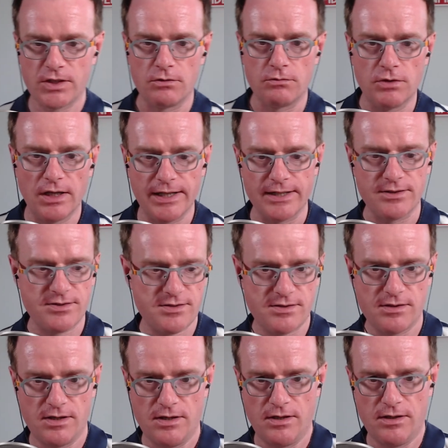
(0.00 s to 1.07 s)
Right.
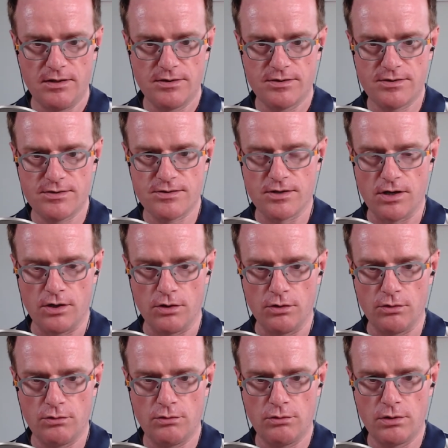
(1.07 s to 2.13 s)

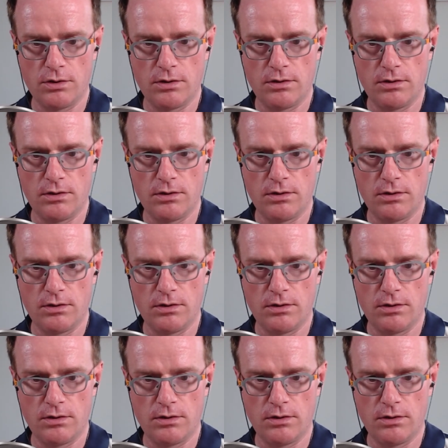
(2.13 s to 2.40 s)
So